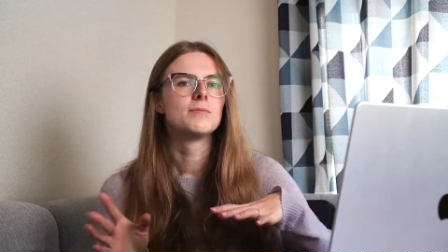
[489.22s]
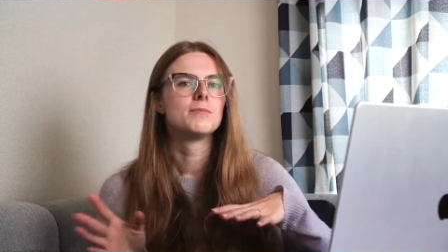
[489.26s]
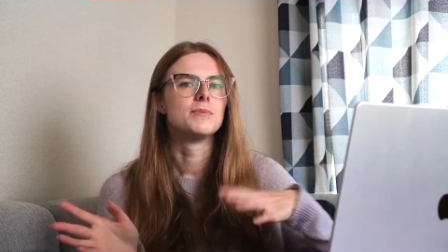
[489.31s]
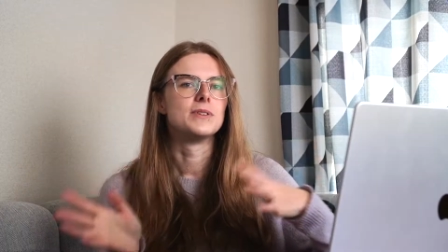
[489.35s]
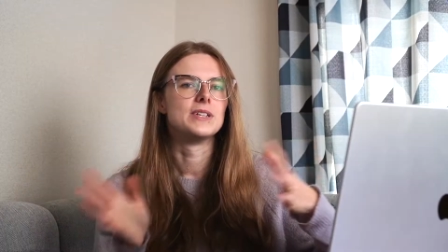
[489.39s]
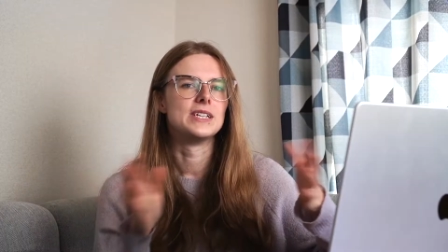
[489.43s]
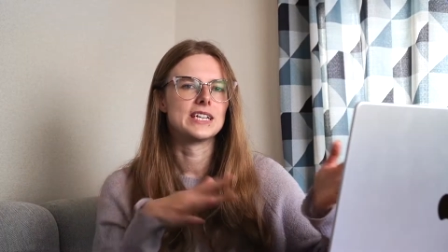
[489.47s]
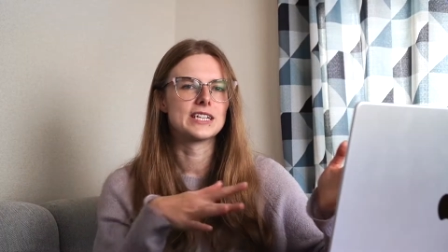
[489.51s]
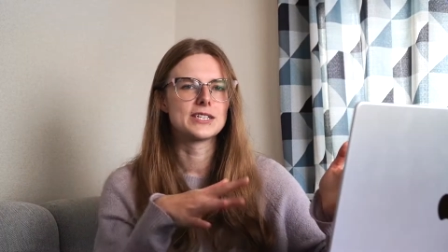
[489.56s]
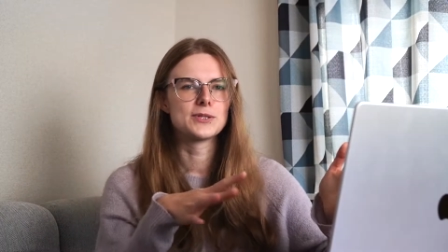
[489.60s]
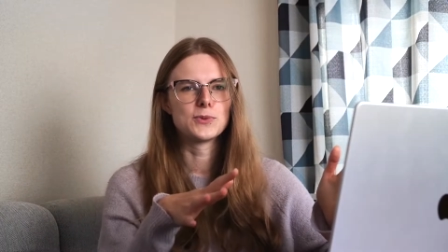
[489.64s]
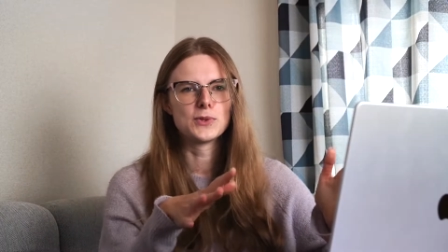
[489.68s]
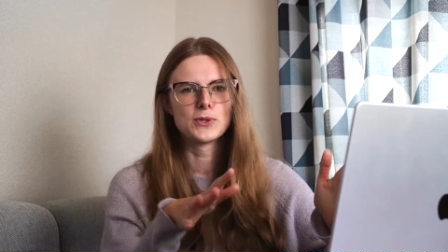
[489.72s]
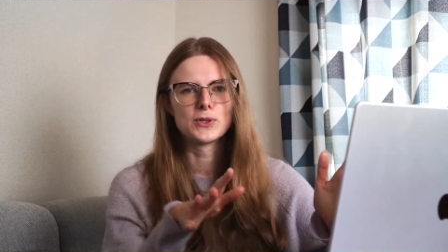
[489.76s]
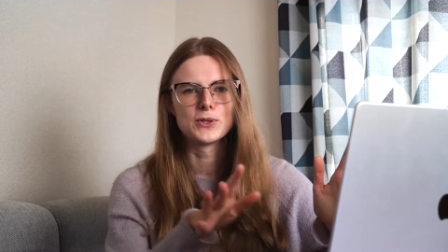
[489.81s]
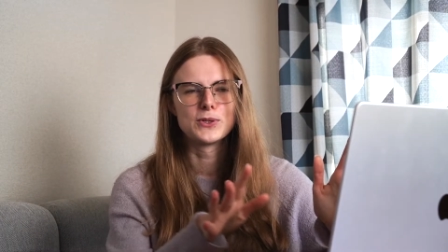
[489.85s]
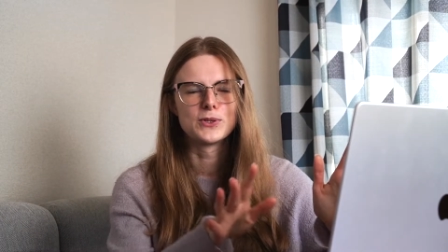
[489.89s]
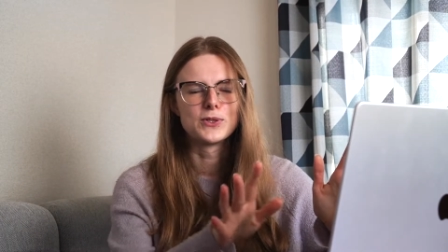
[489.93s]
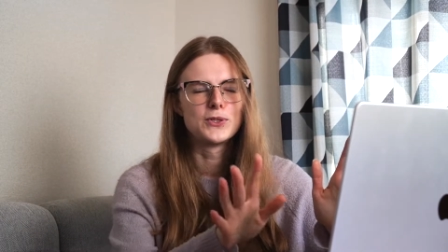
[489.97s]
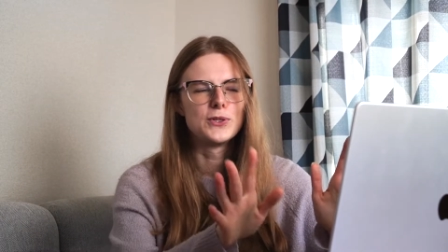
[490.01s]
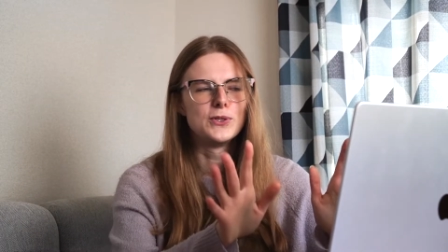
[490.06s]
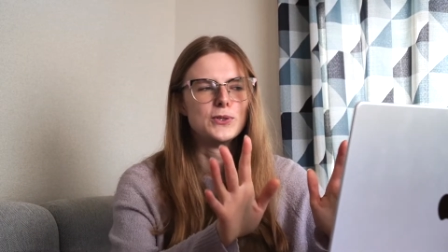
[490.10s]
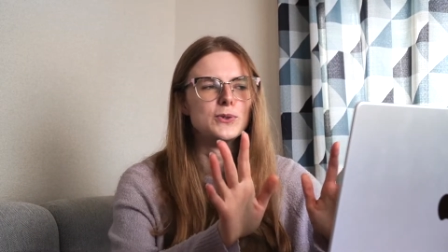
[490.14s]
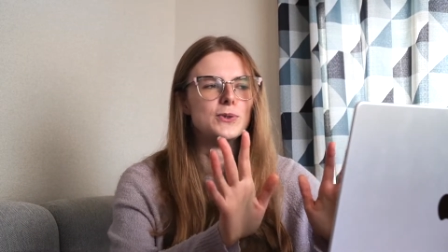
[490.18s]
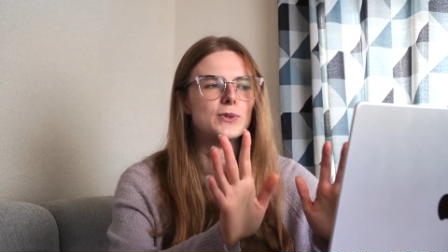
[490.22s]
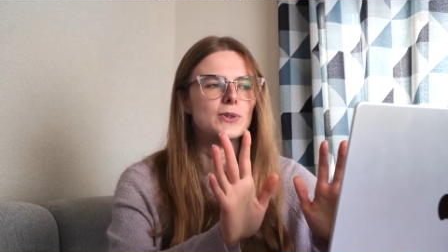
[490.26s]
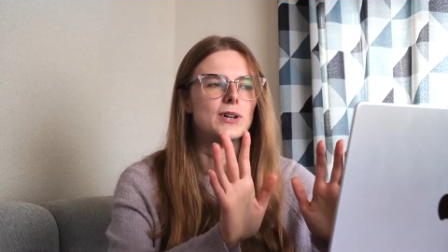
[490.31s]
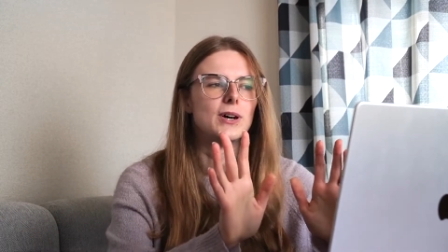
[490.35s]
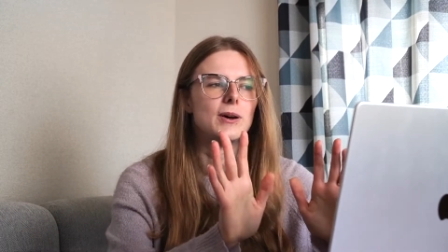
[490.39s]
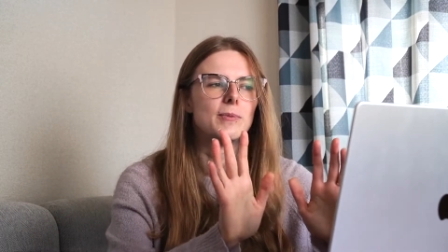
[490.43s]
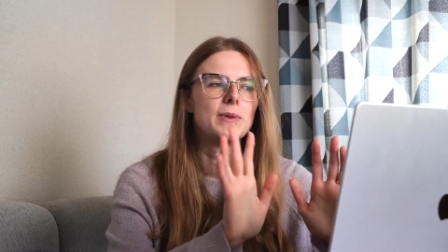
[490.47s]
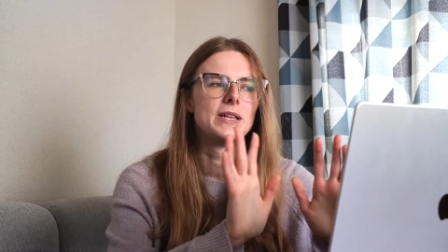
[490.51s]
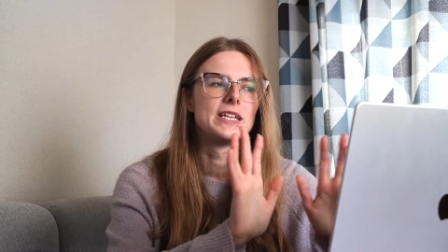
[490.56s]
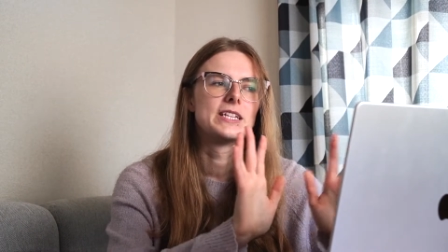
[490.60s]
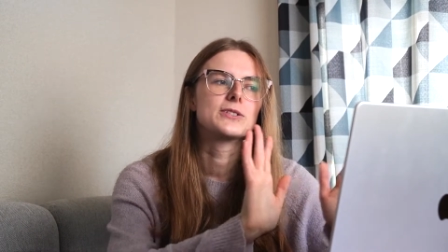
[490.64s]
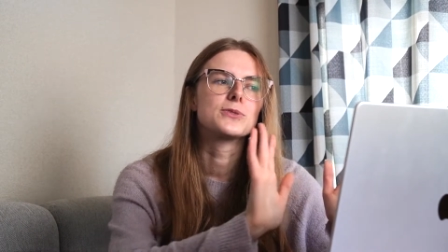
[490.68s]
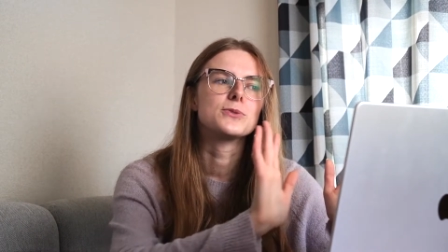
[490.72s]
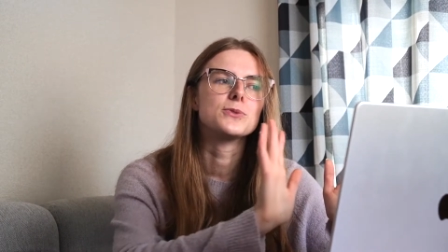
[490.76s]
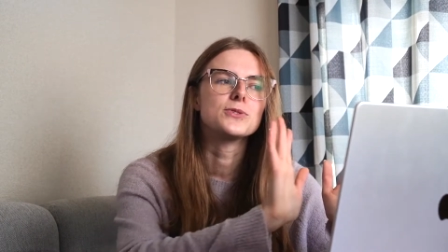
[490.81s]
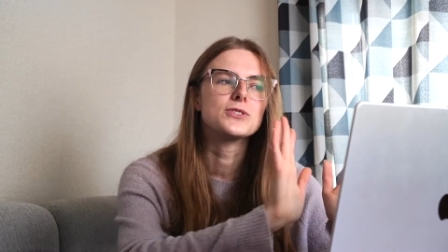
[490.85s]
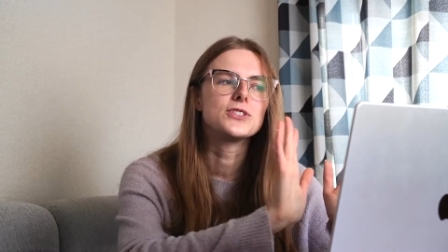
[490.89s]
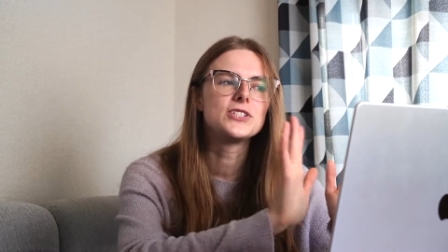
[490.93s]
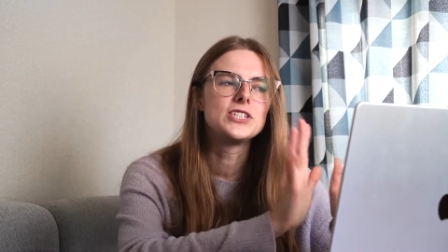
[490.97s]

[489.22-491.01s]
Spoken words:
But next we'll go to a place called